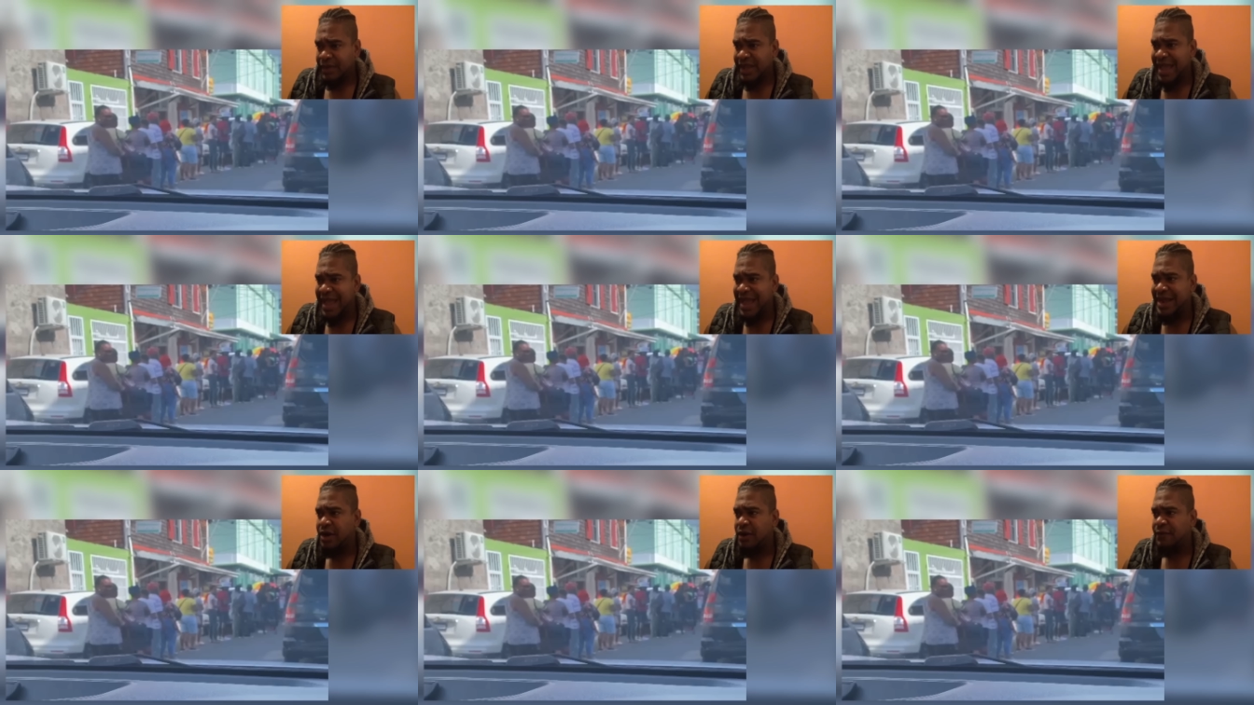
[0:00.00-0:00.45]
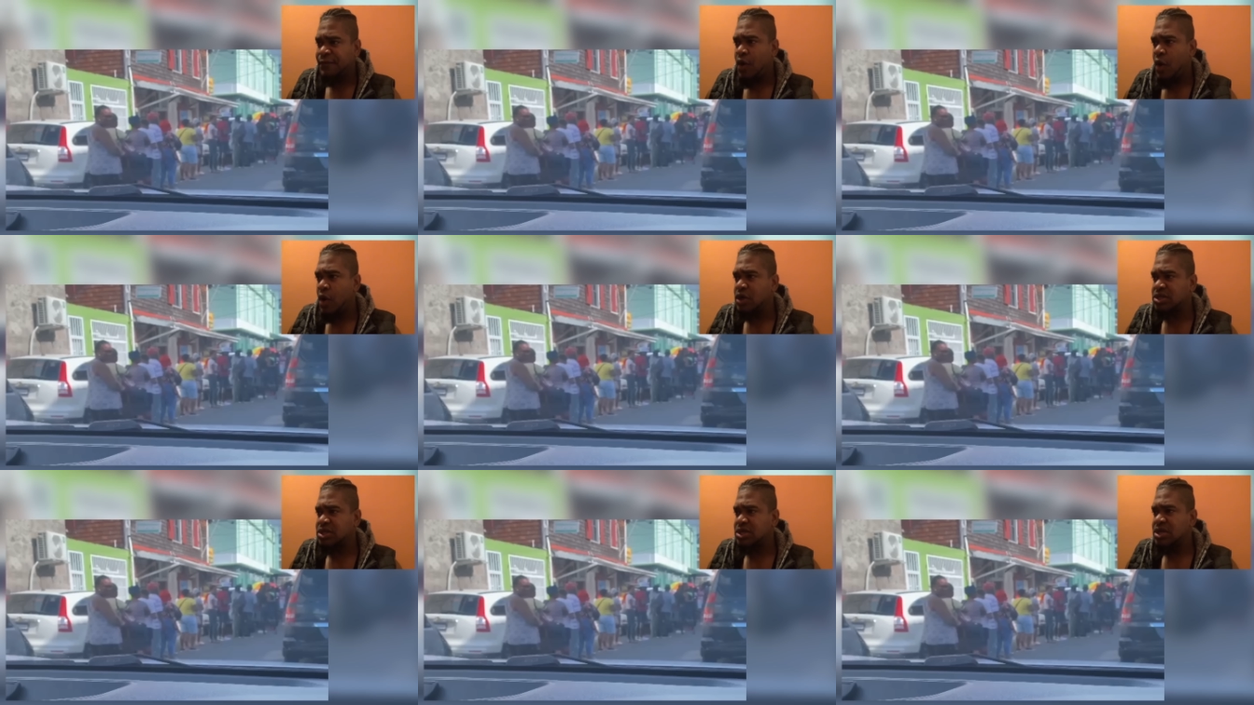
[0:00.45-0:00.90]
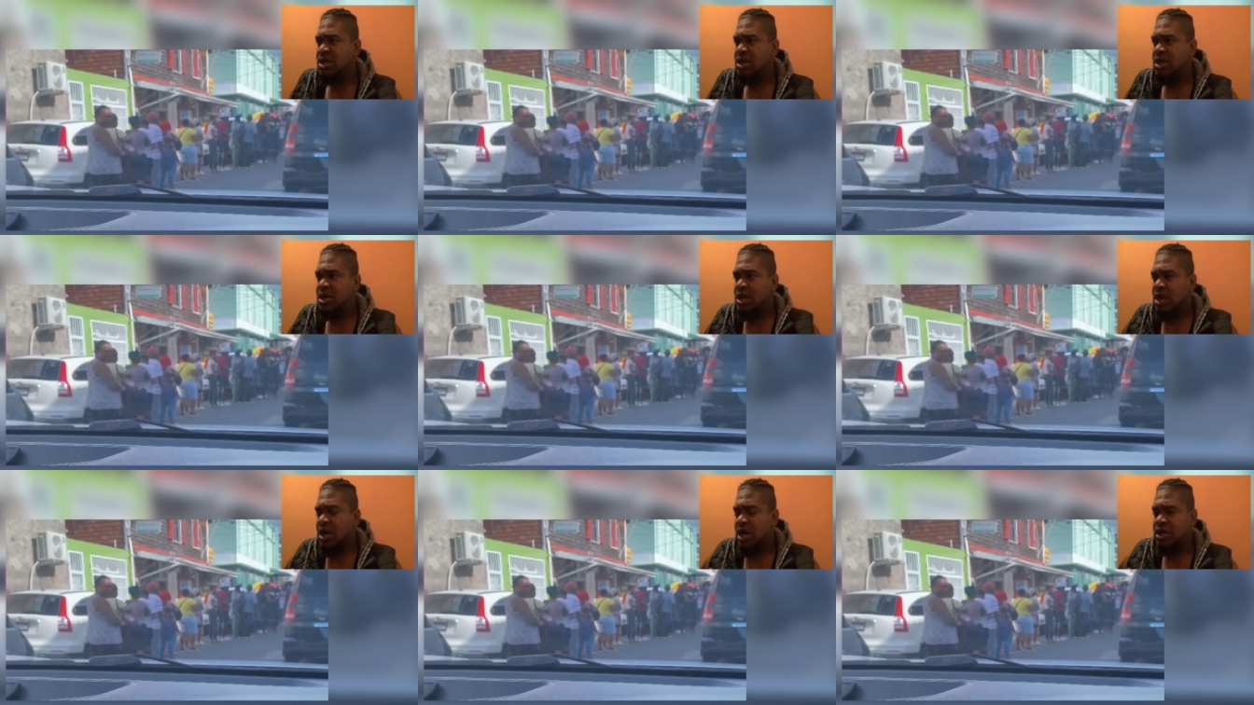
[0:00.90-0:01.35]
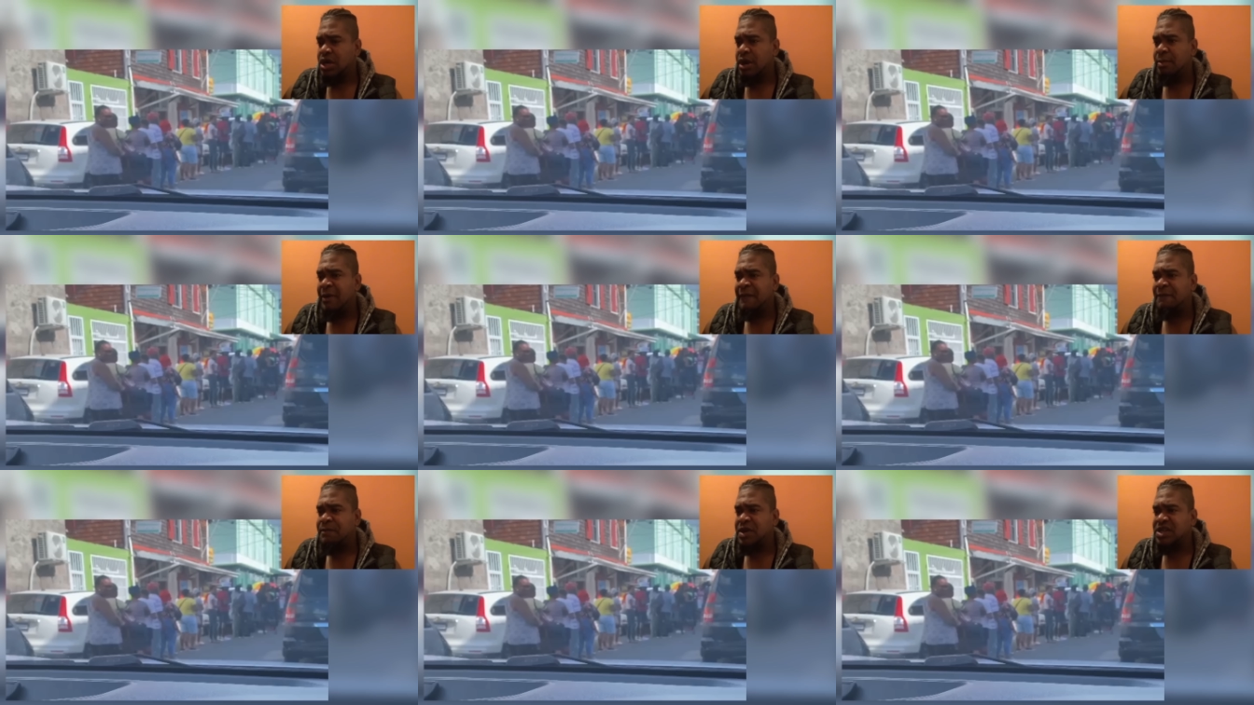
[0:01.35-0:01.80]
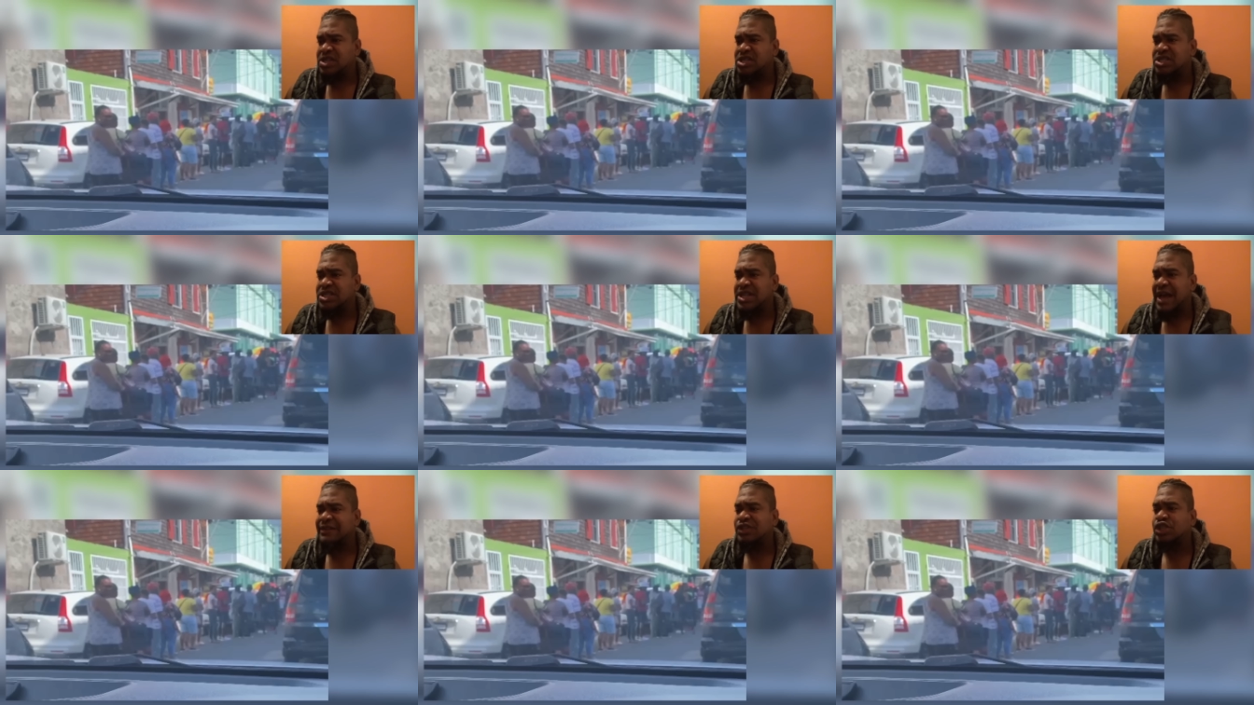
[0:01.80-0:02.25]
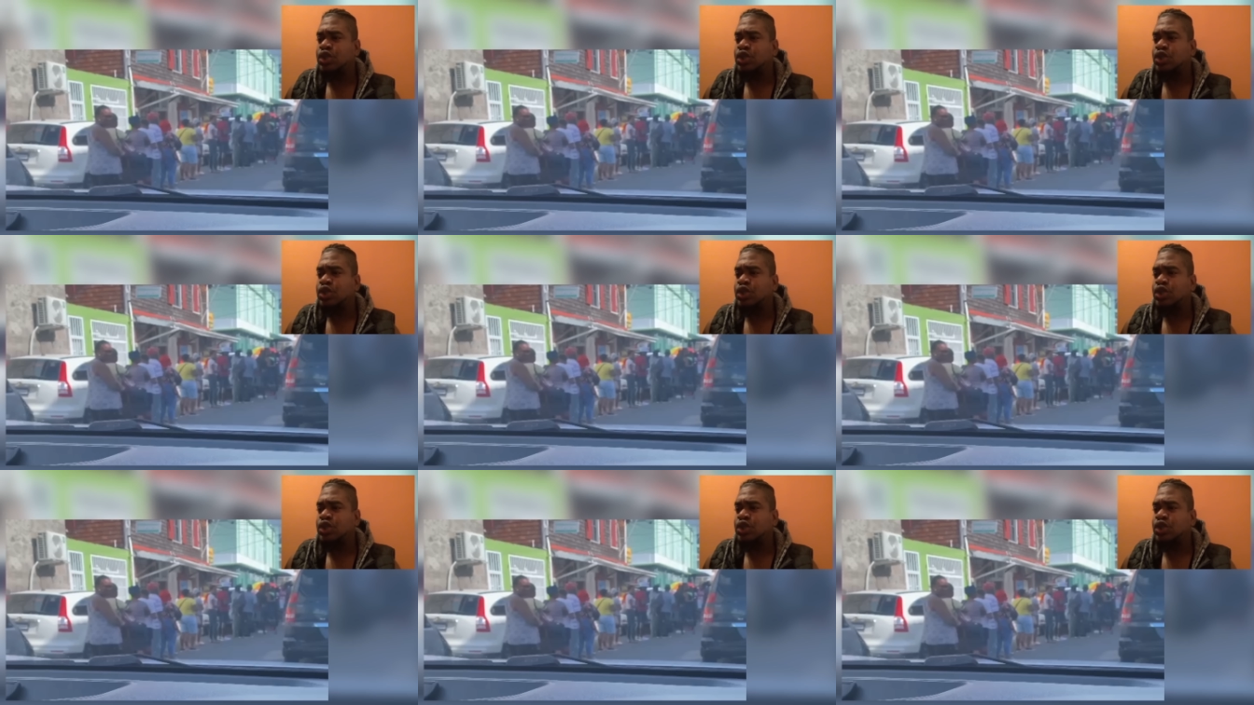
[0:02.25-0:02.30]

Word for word: And of course, a number of persons are